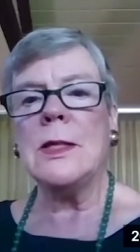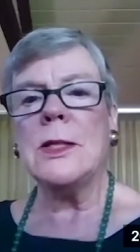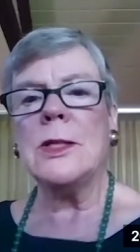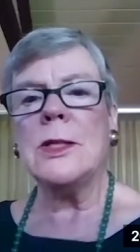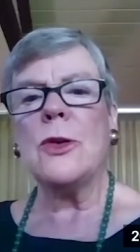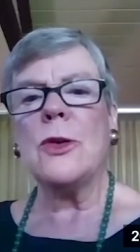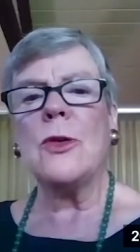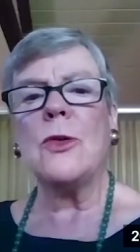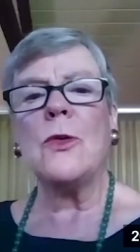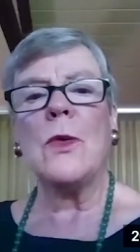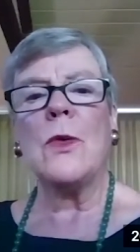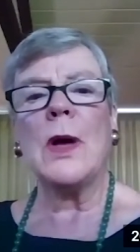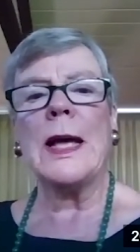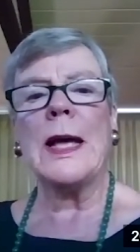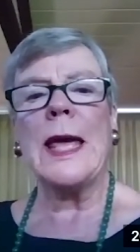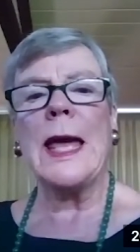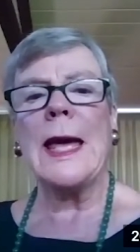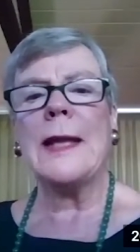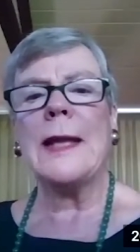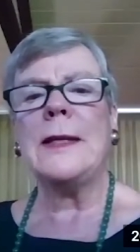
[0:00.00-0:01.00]
So
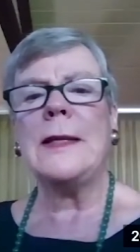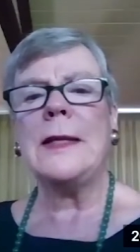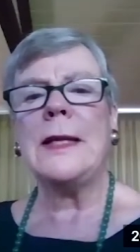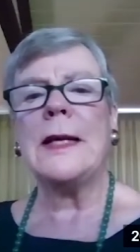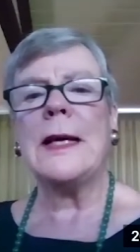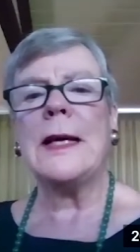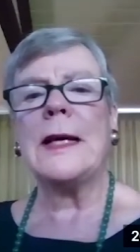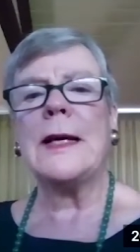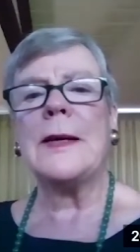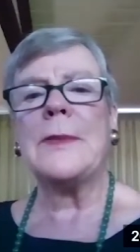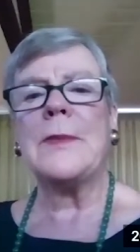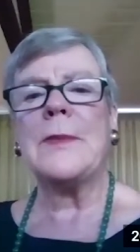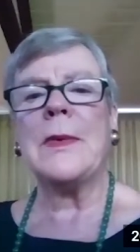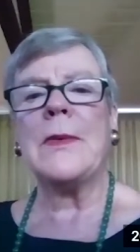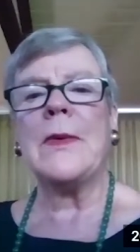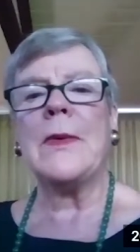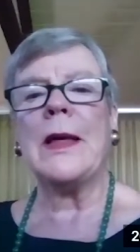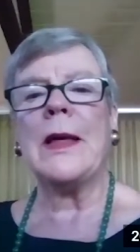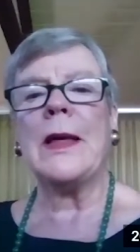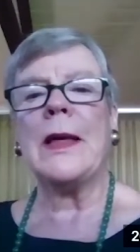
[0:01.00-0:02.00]
again,
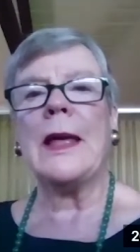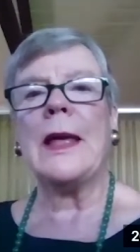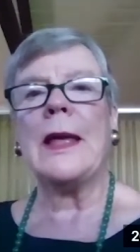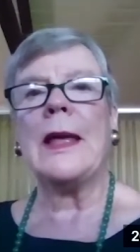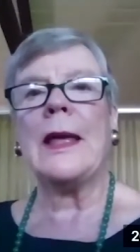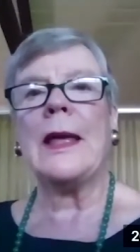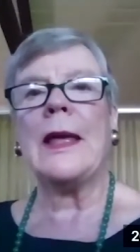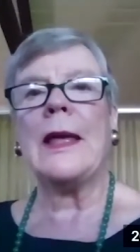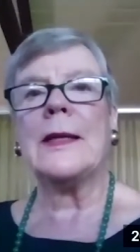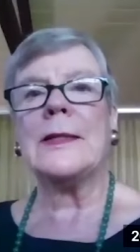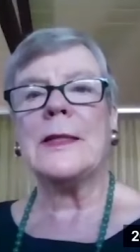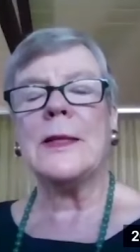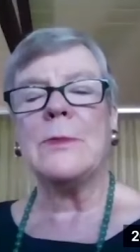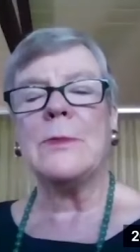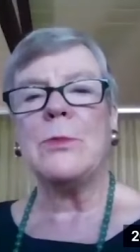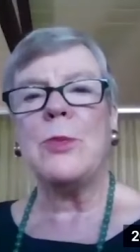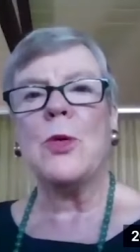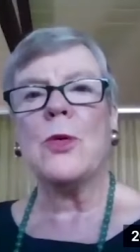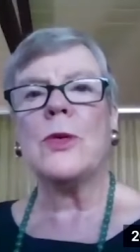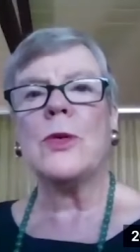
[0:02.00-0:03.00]
um, it's
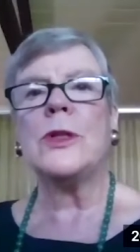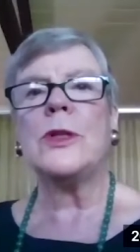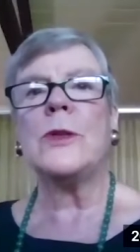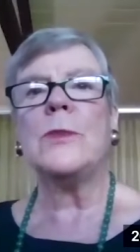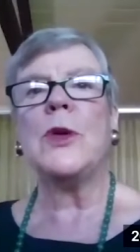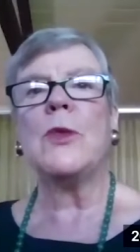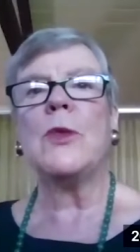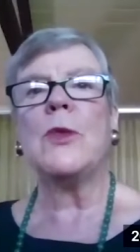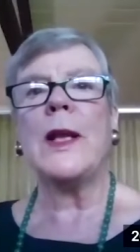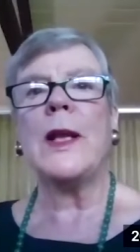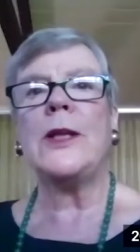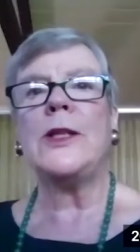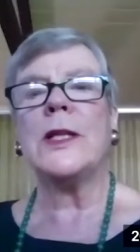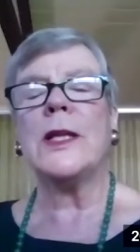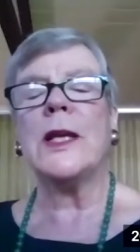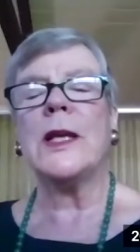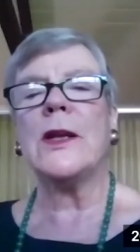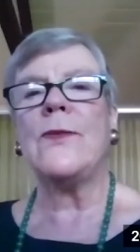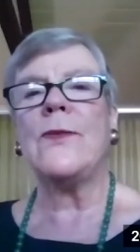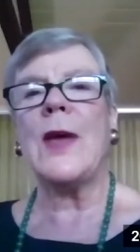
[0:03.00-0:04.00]
important to be ready
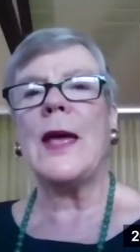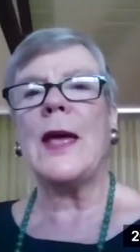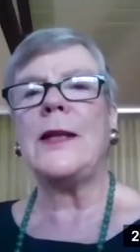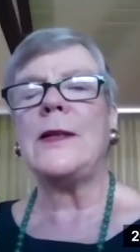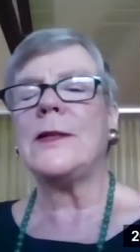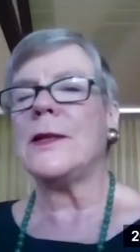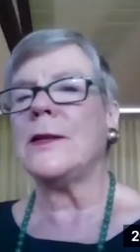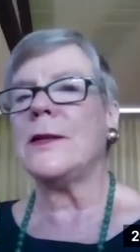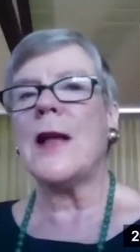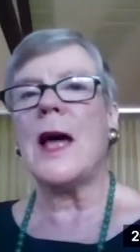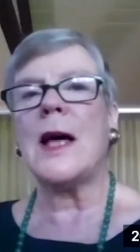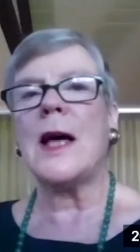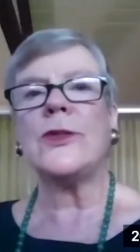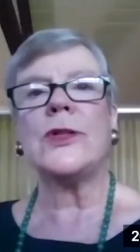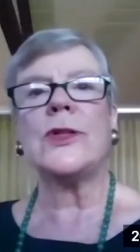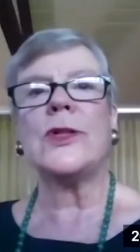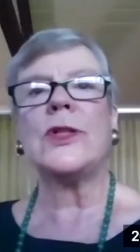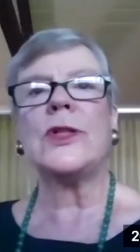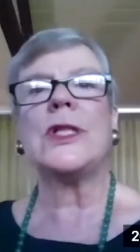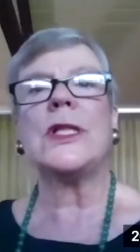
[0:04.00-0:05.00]
to innovate and not
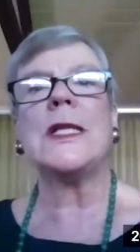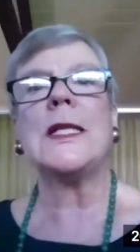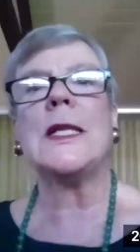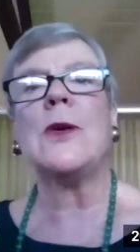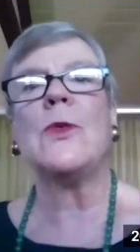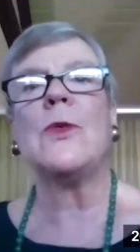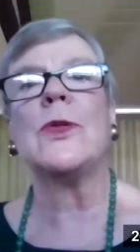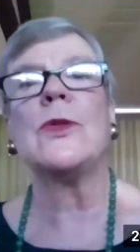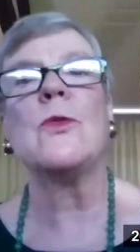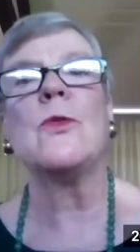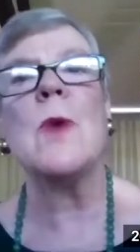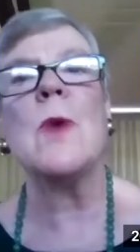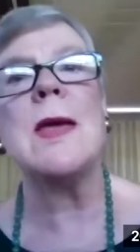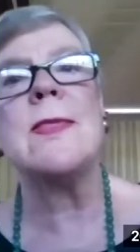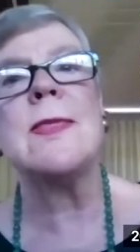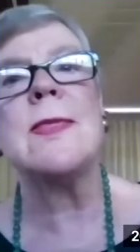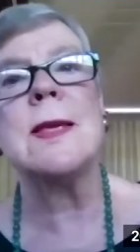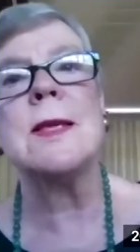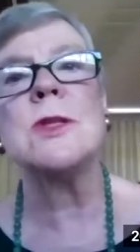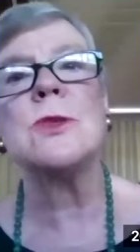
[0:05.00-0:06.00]
just stick with the
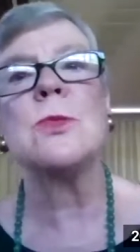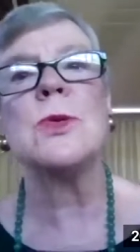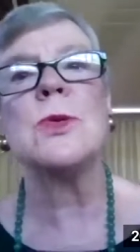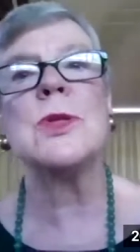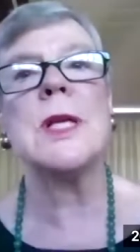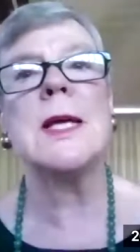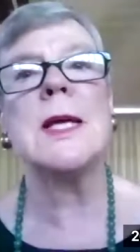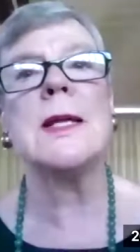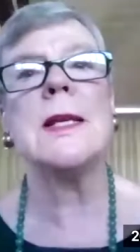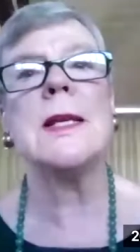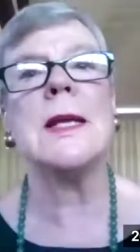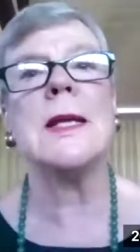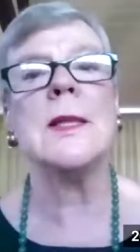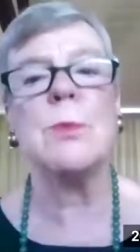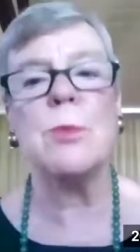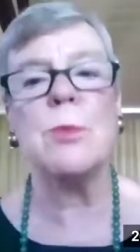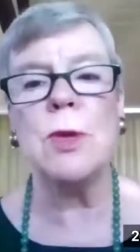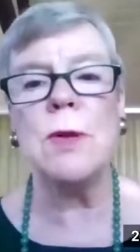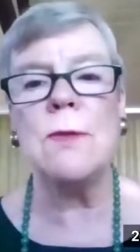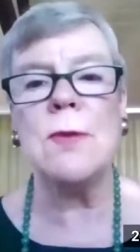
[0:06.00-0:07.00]
way things were done in
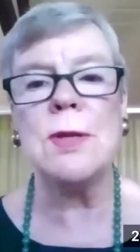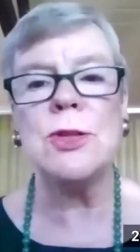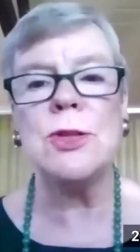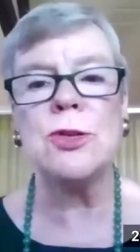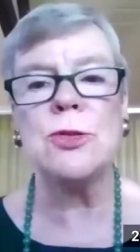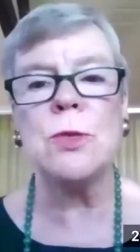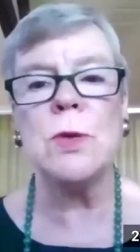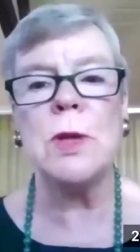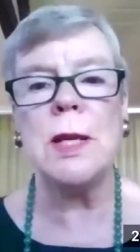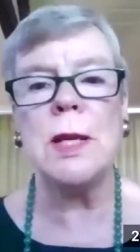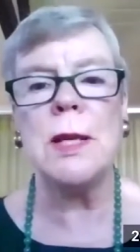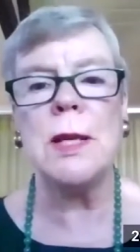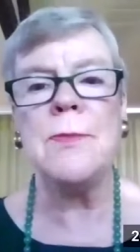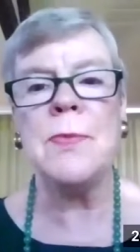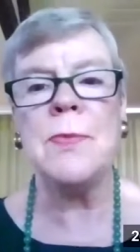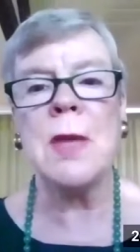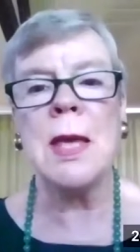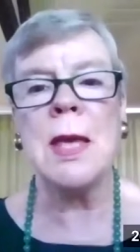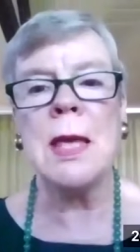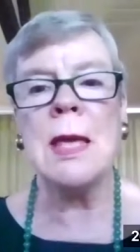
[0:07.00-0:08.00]
the previous treaty.
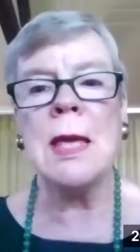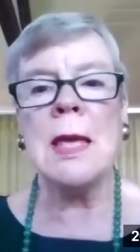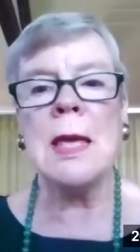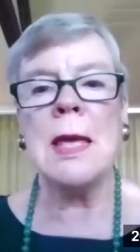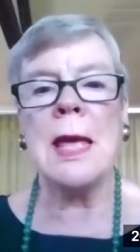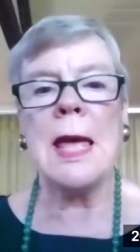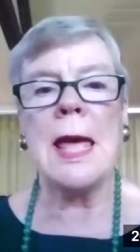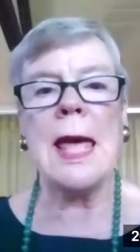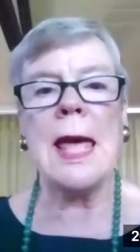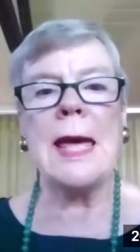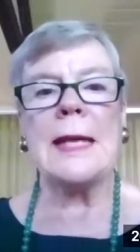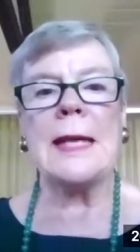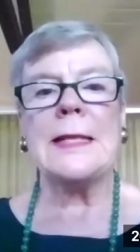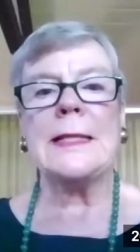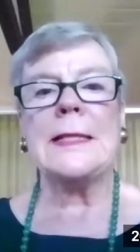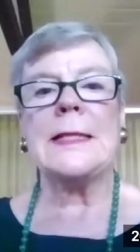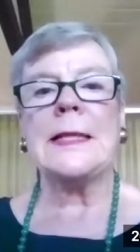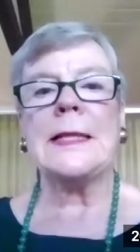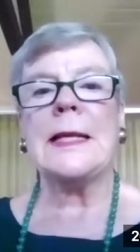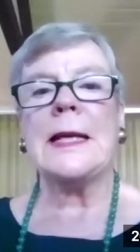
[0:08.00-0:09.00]

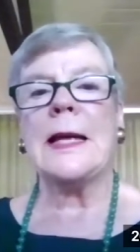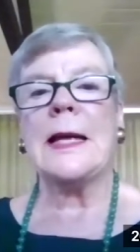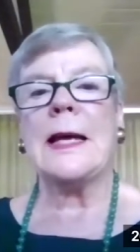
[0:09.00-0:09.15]
And